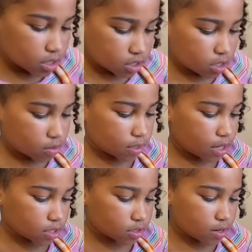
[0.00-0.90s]
So we
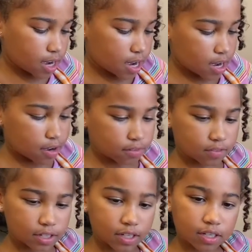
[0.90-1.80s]
also have
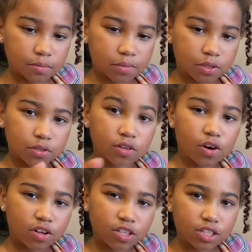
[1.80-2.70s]
like blue. All
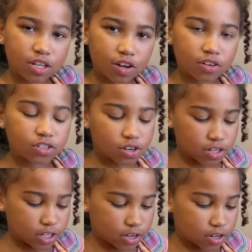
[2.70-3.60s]
of these colors are
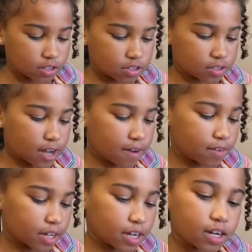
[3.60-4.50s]
neon. So you have like
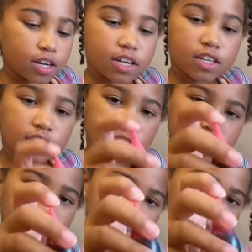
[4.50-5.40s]

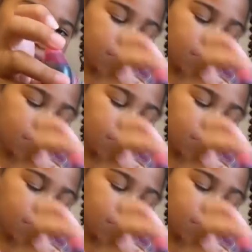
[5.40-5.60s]
neon pink,